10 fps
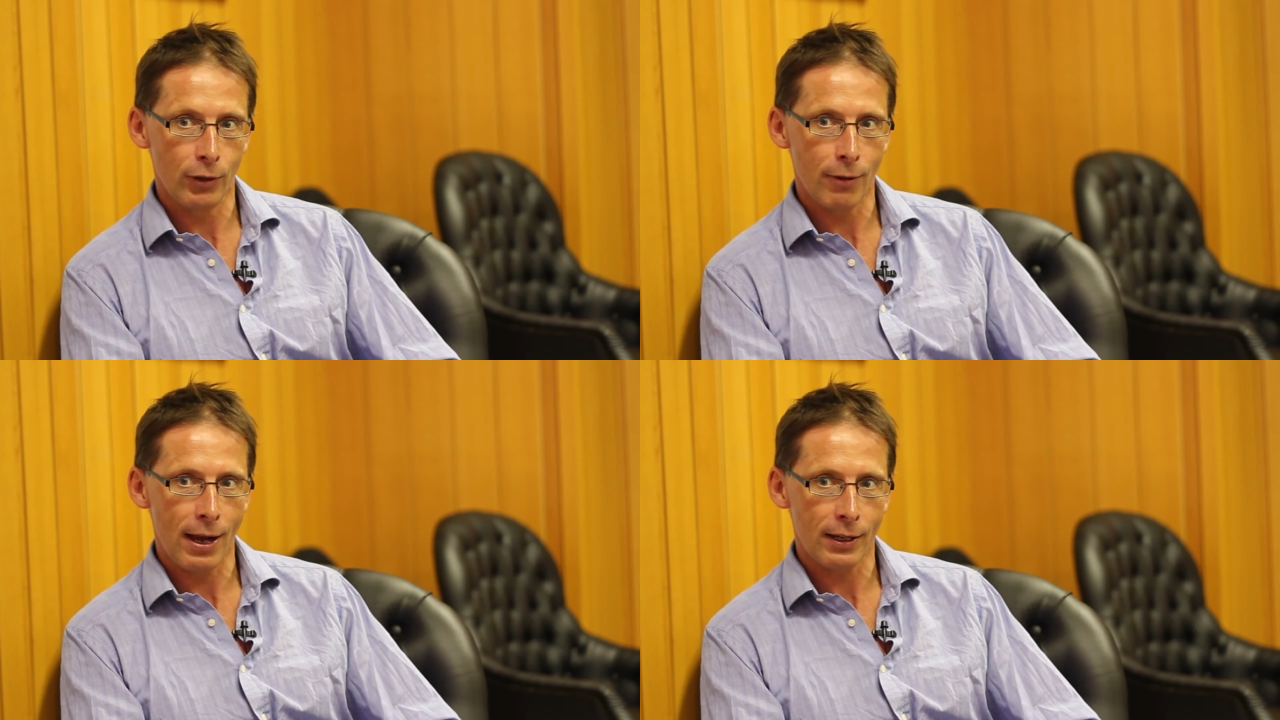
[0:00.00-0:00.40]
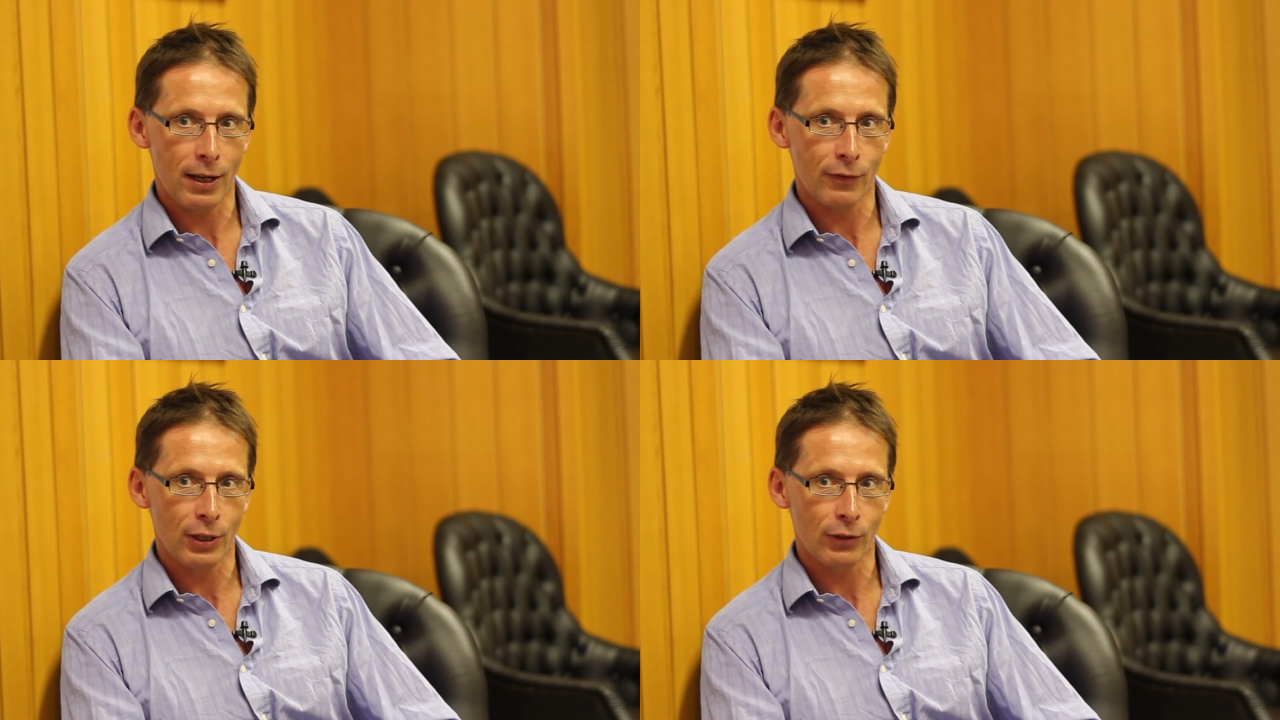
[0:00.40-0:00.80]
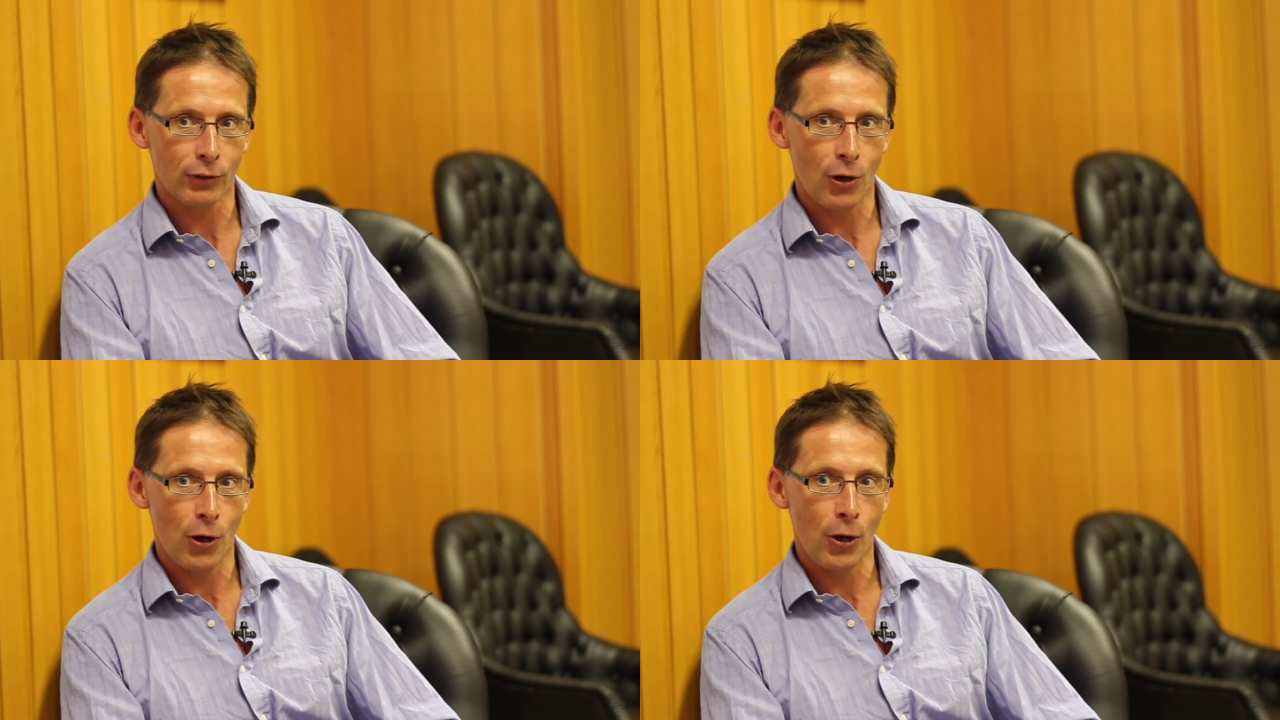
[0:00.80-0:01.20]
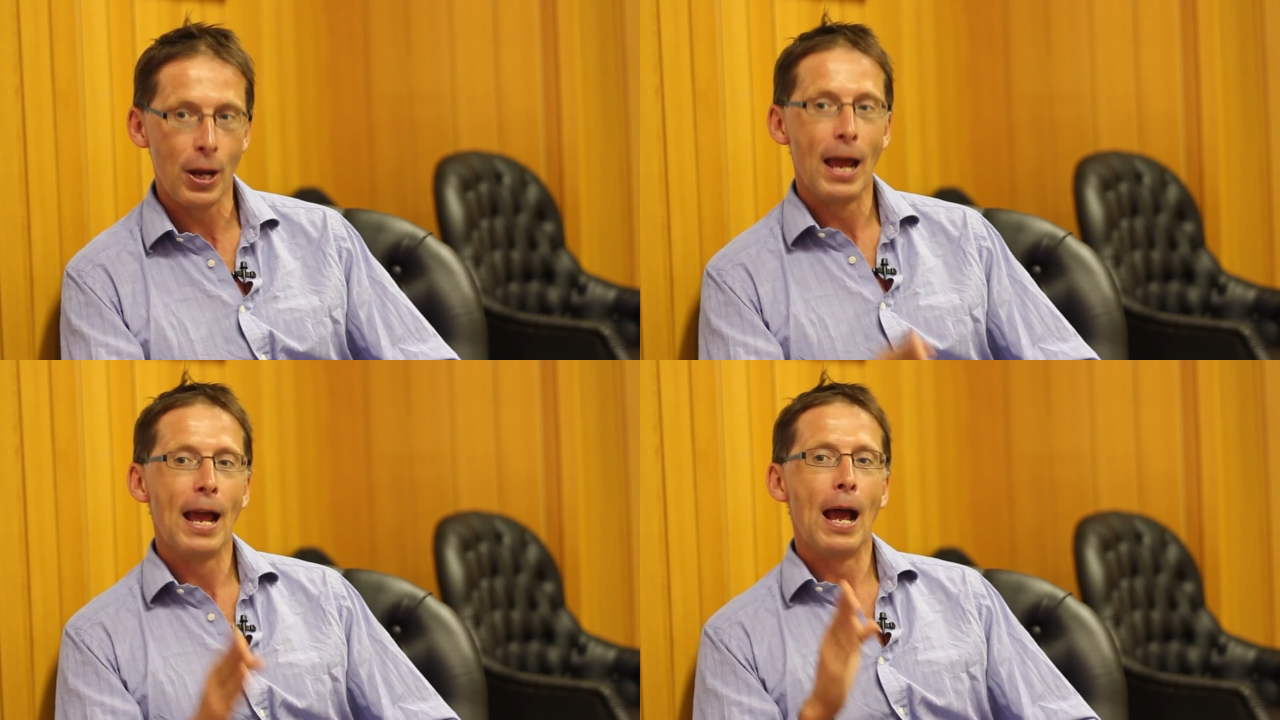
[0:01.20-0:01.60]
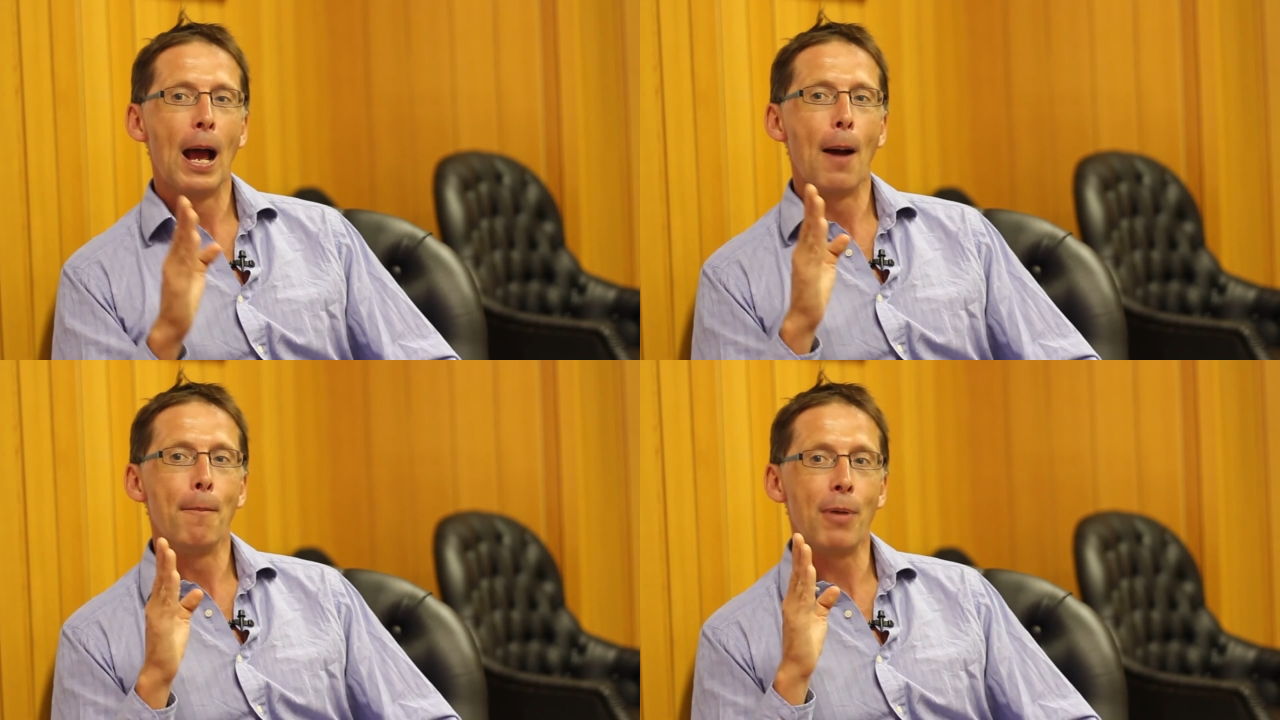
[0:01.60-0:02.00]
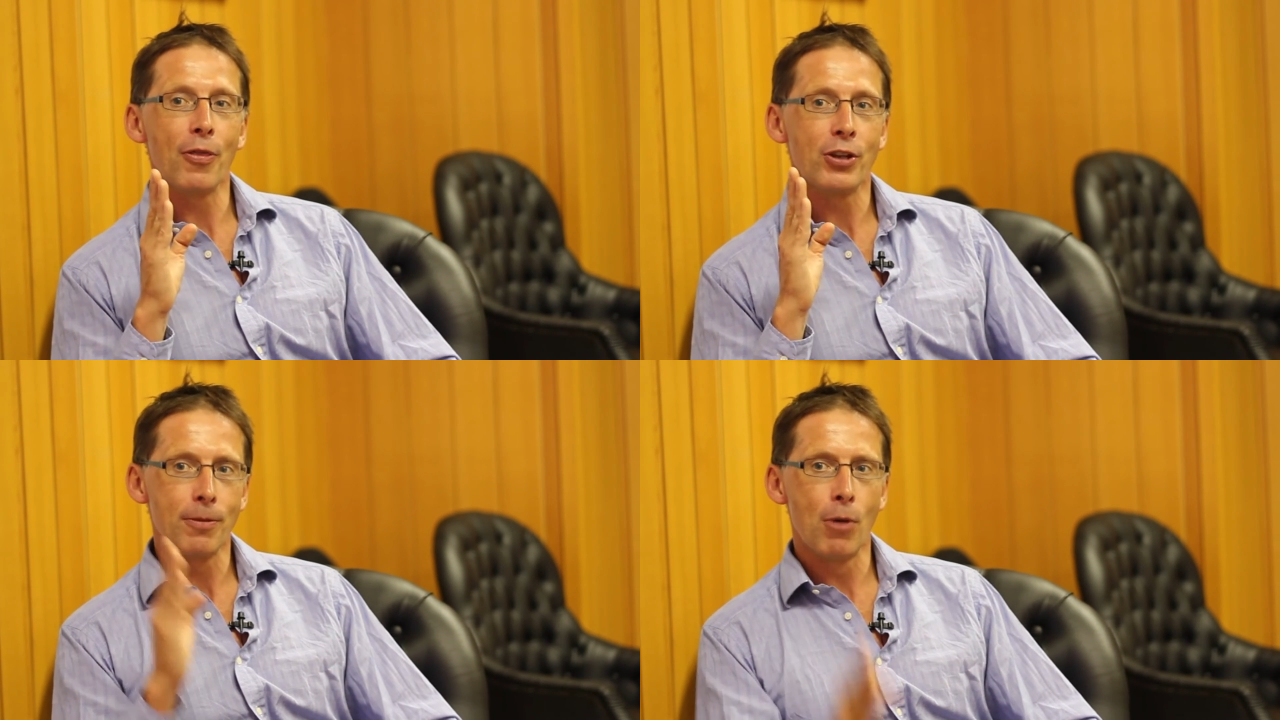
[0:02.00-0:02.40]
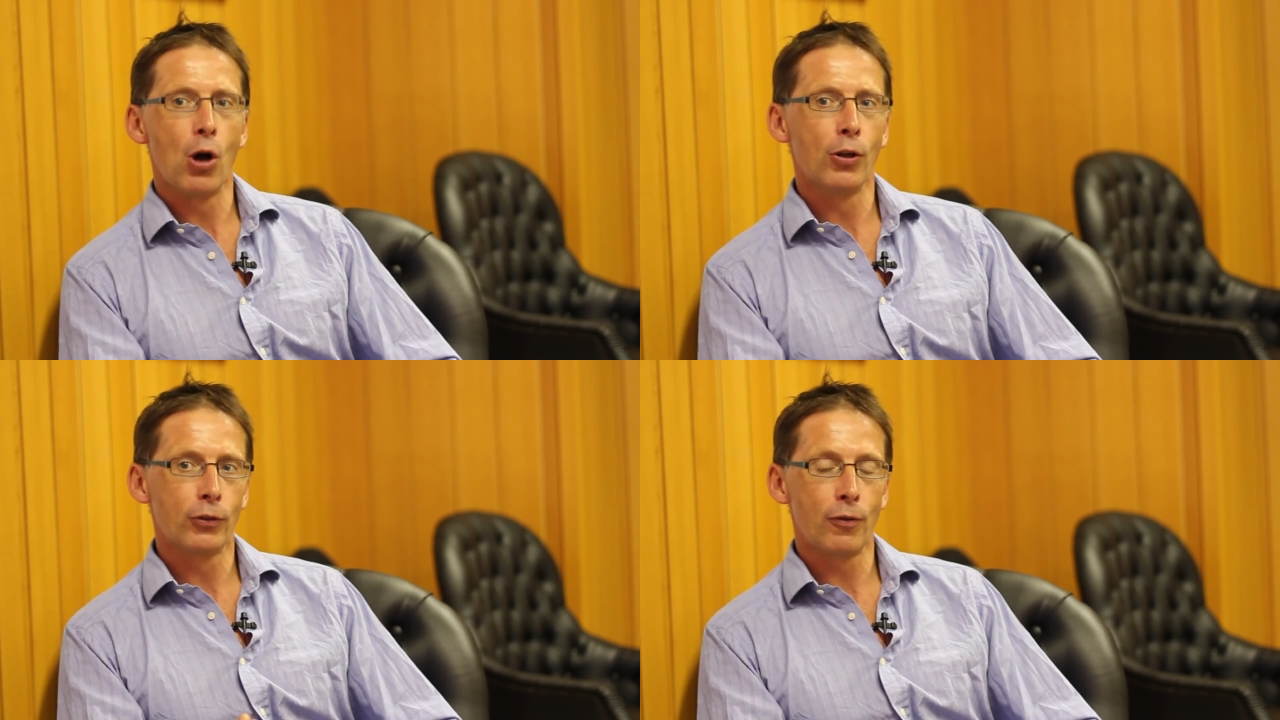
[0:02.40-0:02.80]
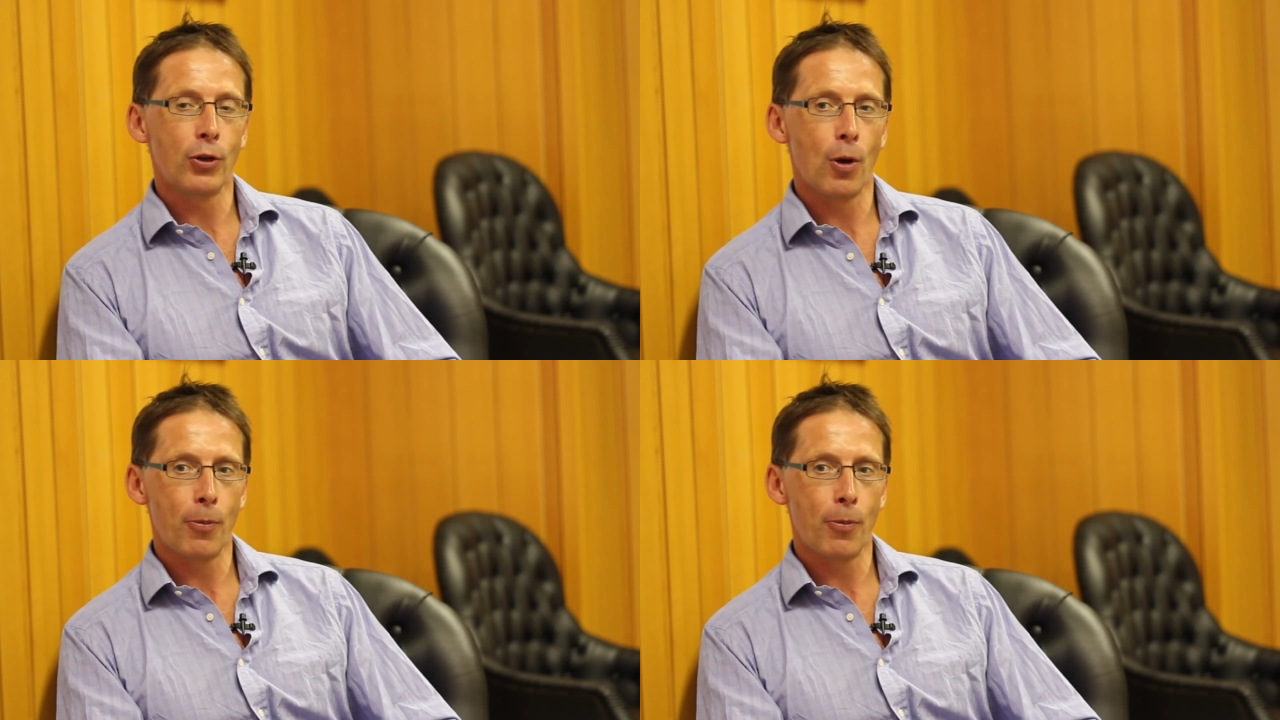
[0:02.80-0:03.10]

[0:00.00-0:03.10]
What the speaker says: in Iraq and Afghanistan, but the demands of the